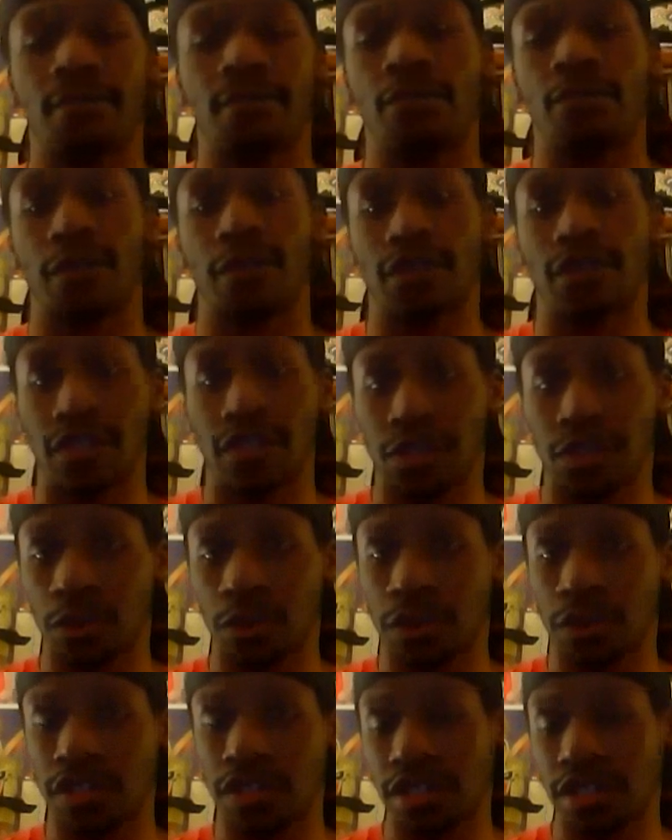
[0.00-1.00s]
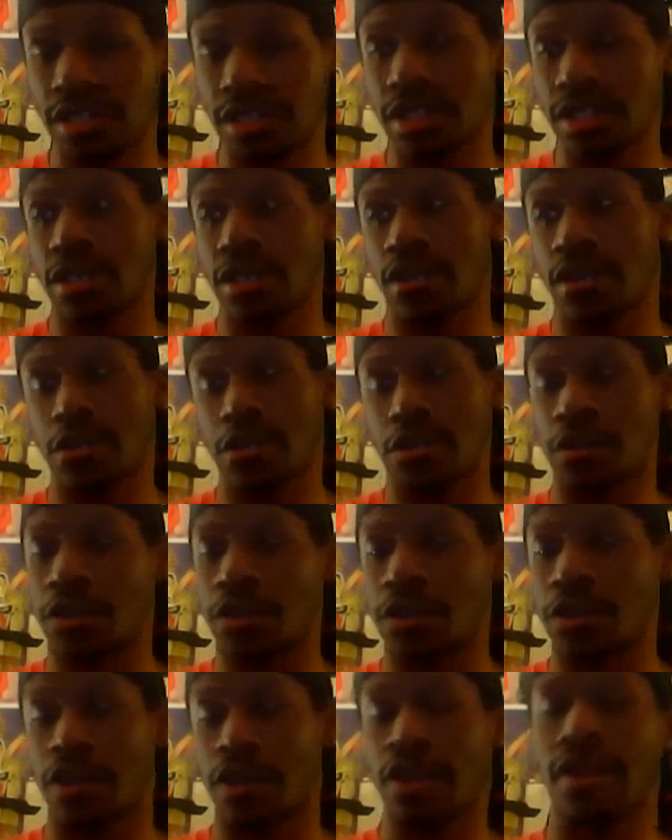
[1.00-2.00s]
Porsche Sports on
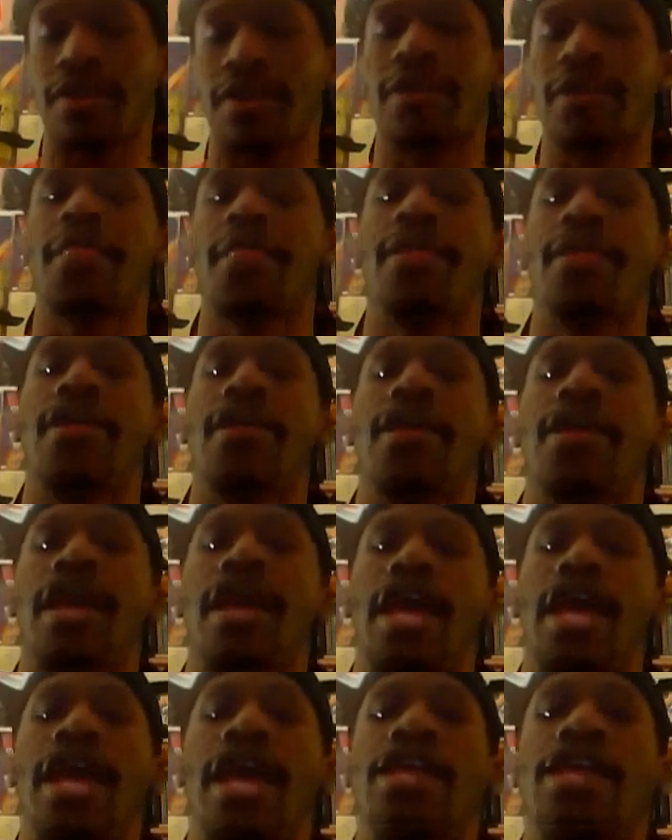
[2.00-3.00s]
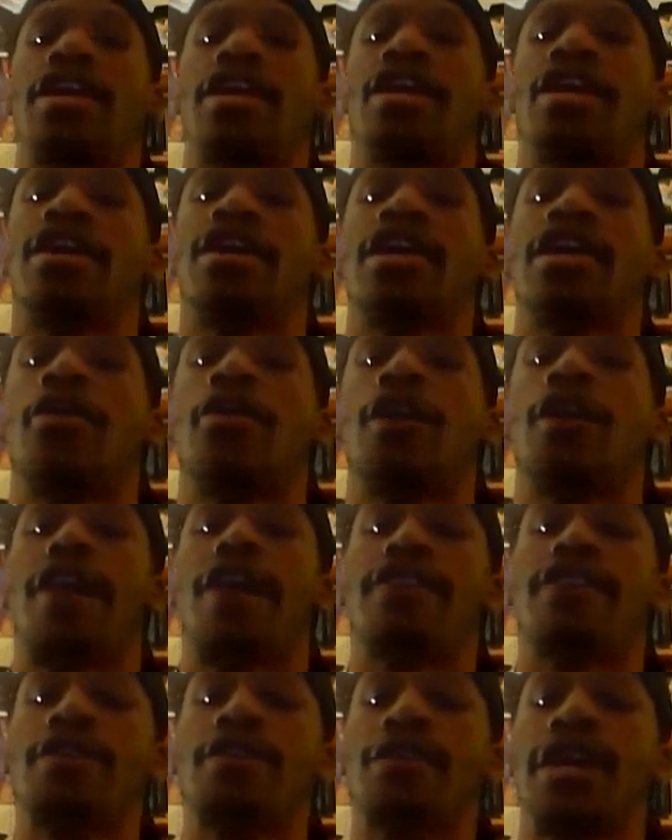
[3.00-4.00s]
Twitter. And
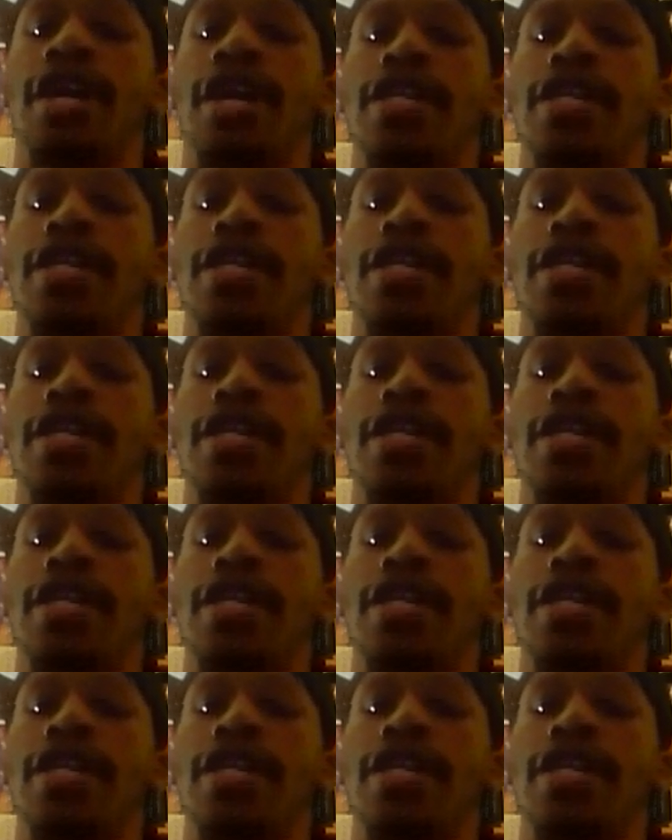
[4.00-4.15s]
have a good one,